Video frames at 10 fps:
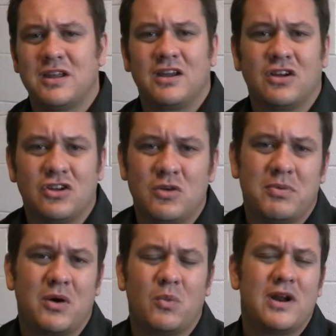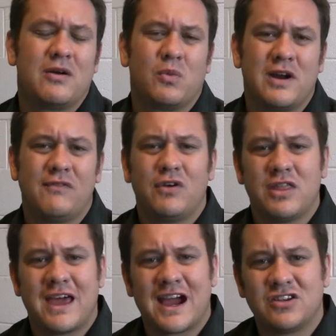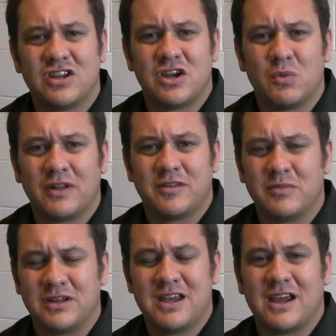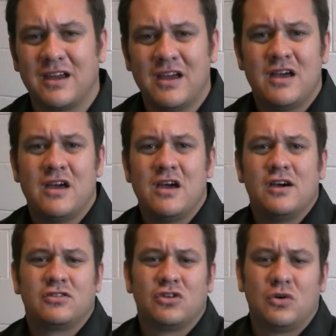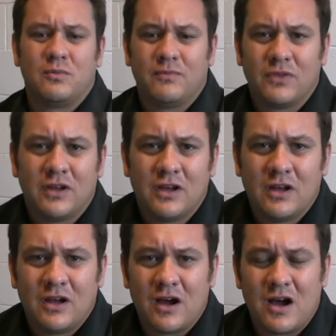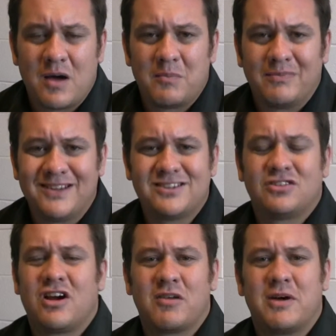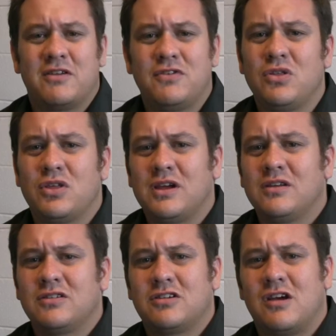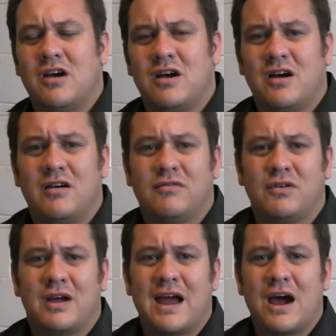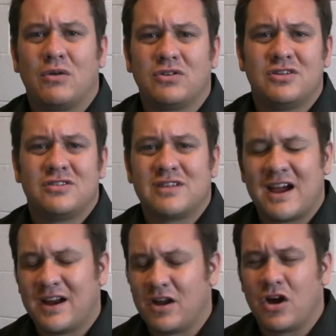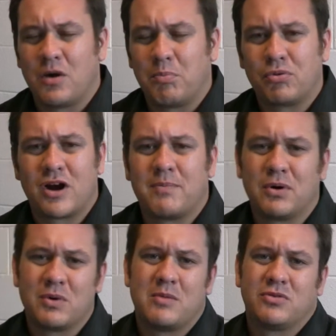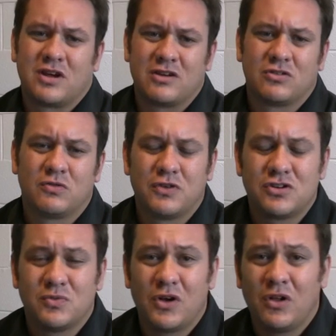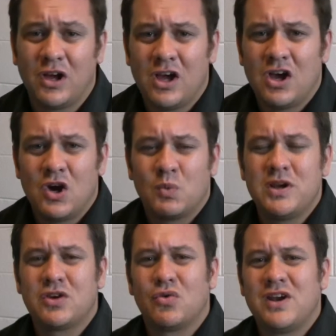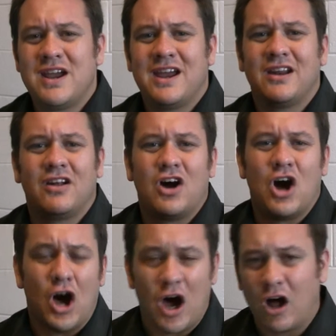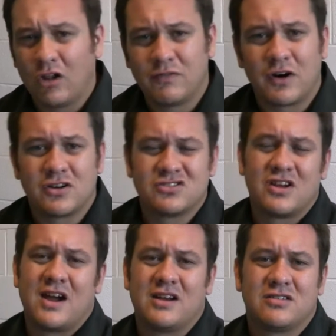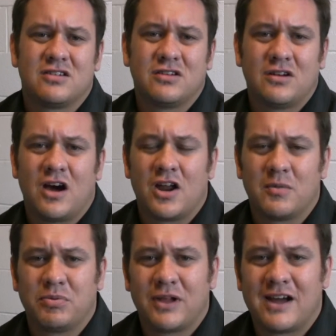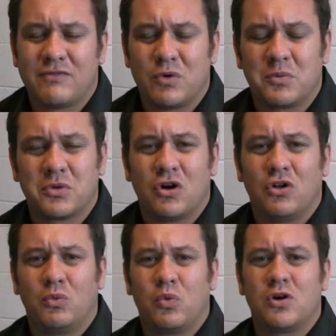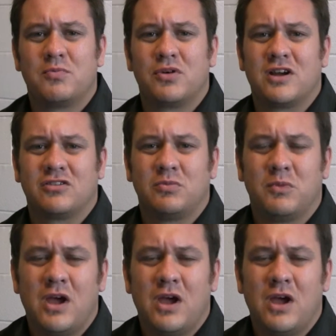getting a coupon, whatever the action that you want them to take. So let's just talk about a few things of how to design a proper website. So first of all, we create all of our sites on a platform called WordPress.